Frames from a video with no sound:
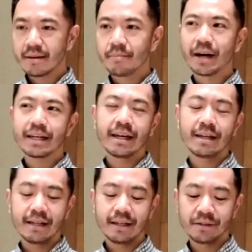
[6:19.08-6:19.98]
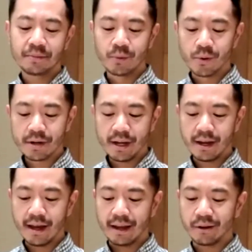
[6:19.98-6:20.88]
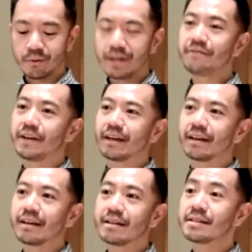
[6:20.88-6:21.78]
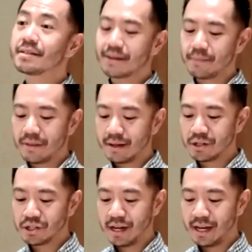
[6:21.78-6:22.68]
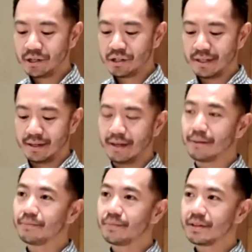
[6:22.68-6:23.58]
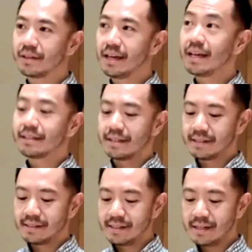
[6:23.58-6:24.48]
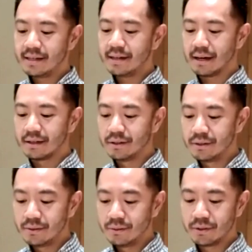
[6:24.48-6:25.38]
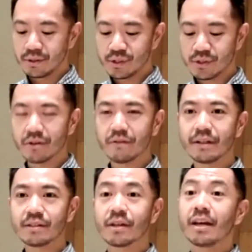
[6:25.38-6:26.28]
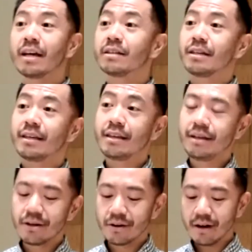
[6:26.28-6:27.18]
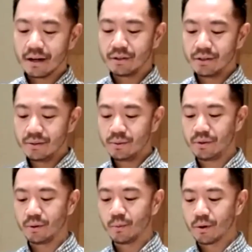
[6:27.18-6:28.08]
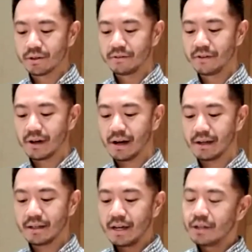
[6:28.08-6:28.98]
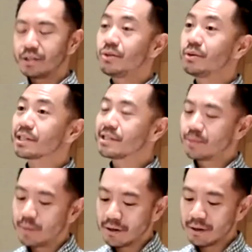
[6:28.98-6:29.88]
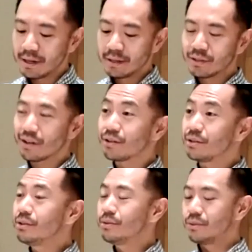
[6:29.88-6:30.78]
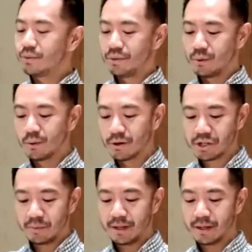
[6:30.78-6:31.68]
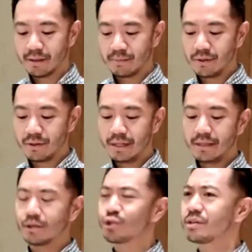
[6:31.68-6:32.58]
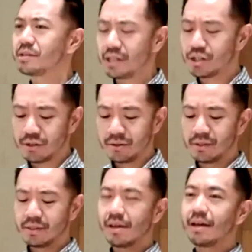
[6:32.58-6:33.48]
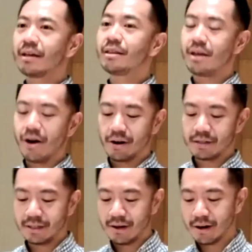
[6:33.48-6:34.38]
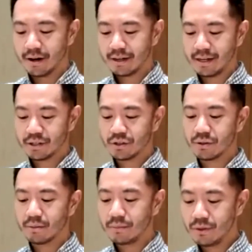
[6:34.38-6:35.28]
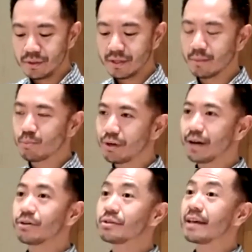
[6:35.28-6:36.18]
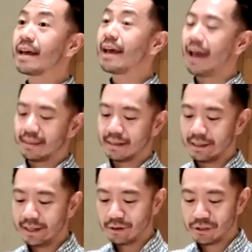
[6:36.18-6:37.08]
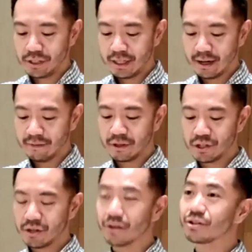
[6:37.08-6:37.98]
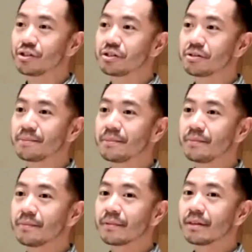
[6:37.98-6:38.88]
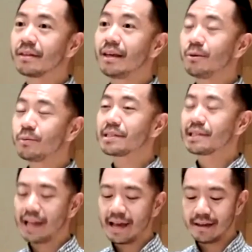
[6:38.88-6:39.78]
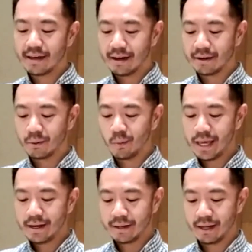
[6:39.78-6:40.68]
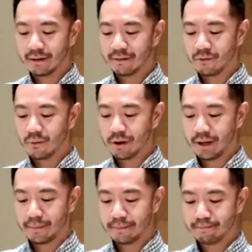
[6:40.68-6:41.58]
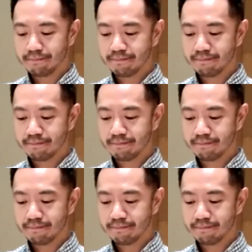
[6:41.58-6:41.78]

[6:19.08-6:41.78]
But in his mourning and grieving, something changed in him. To see anew the service, to hear anew the word of God, to experience anew the worshiping community, the traditions, the art and architecture, the music, prayers, and the liturgy of the church. It was like an awakening for him.